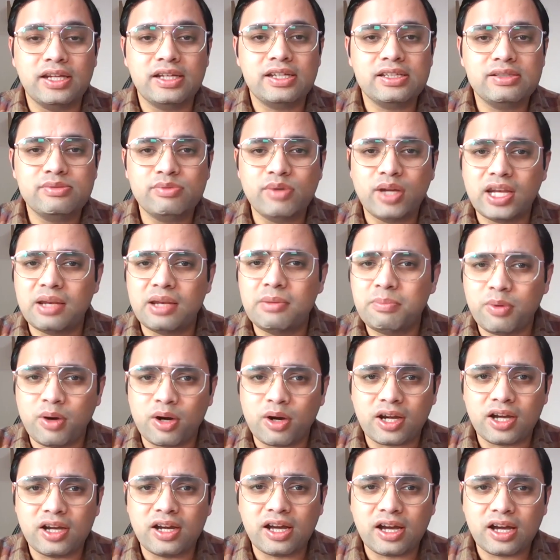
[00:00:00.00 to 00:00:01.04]
it is very
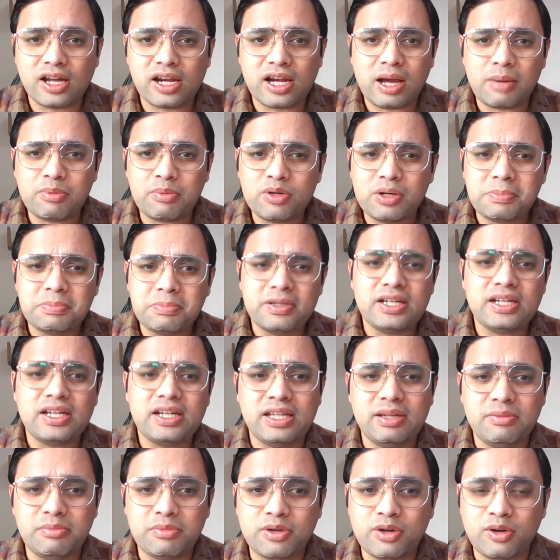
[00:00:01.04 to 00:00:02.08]
important, agar aapko apni
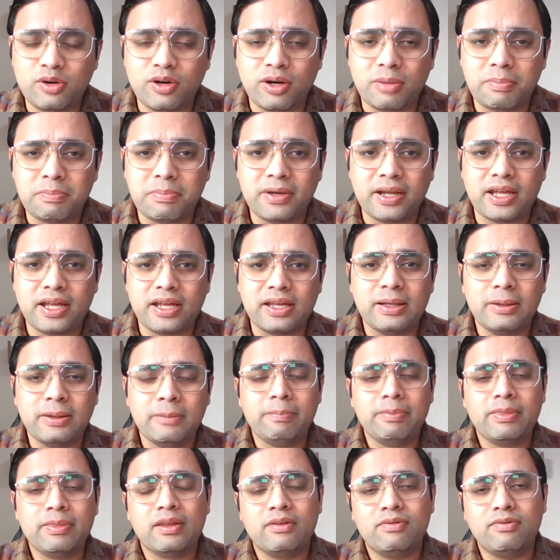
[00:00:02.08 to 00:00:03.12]
team ko, apne
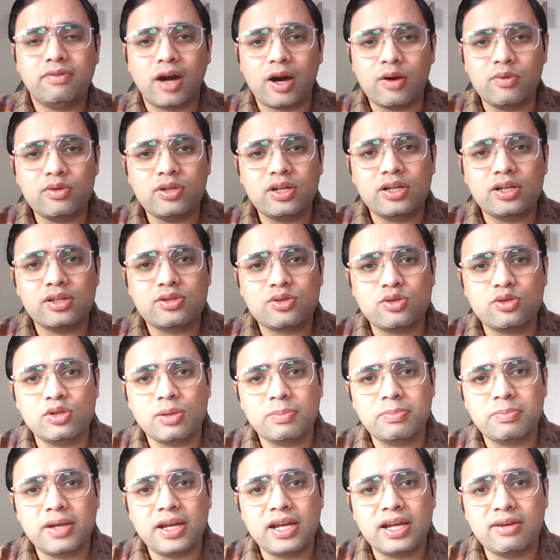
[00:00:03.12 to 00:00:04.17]
founders ko,
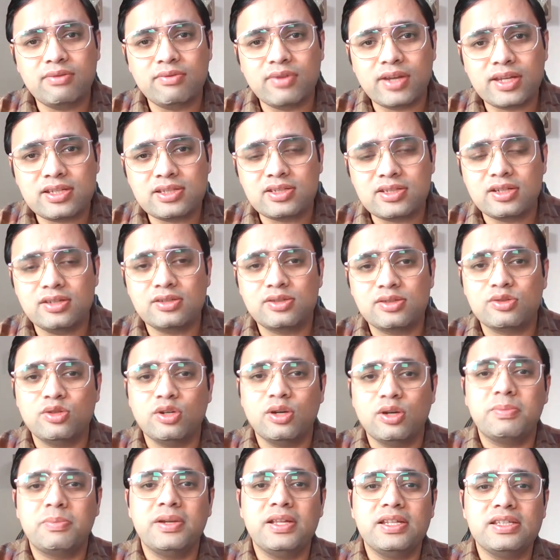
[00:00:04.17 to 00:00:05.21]
apne investors
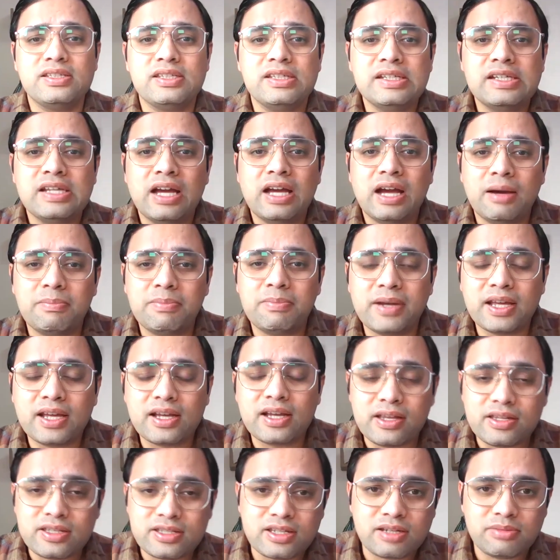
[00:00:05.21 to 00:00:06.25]
ko, apne
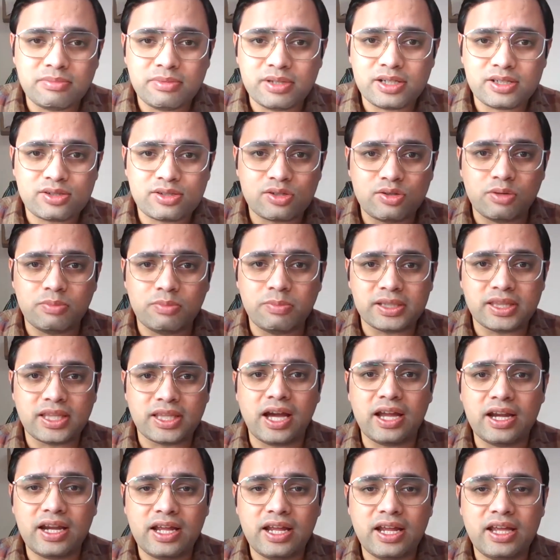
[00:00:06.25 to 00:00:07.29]
customers ko
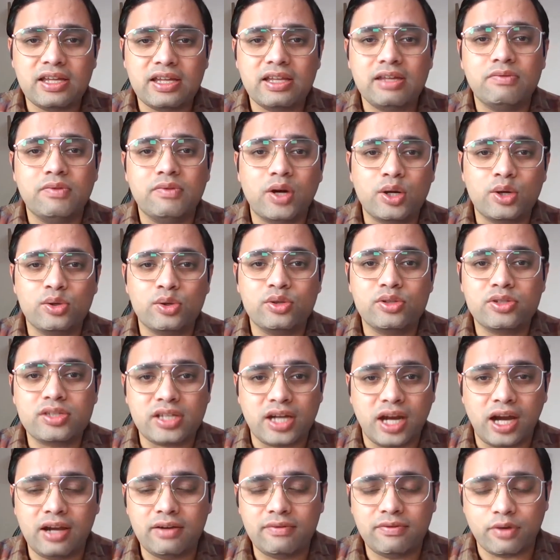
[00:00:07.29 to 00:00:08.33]
batana hai ki what do you
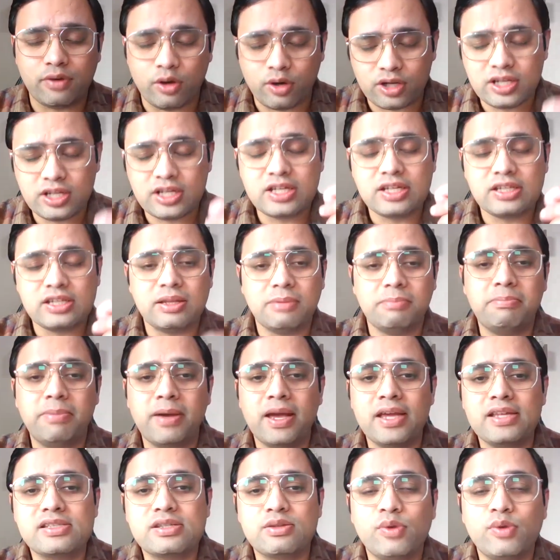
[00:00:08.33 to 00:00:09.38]
stand for, the
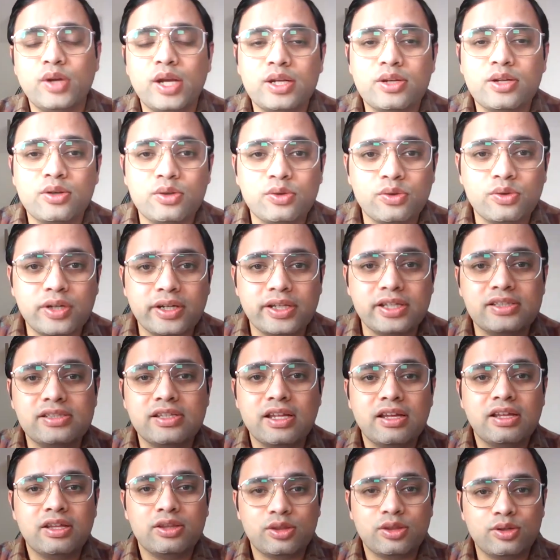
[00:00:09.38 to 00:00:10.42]
best way to do
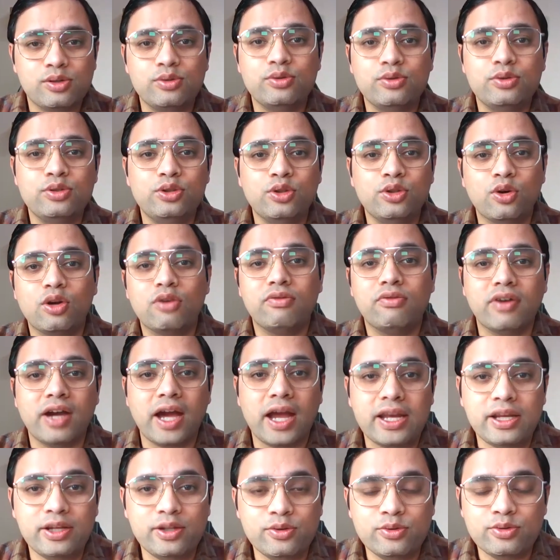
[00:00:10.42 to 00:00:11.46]
is through your
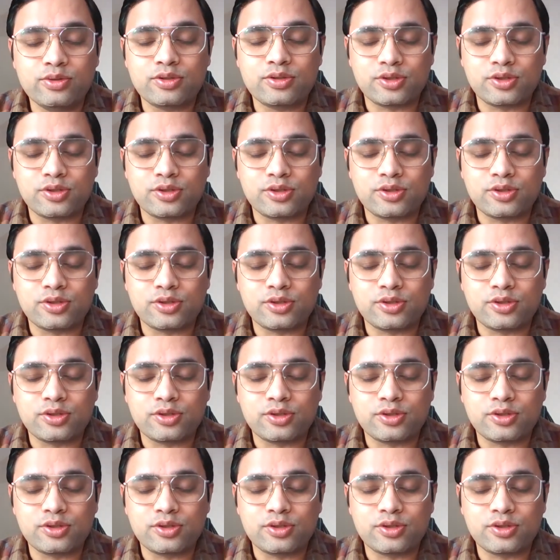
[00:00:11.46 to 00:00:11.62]
value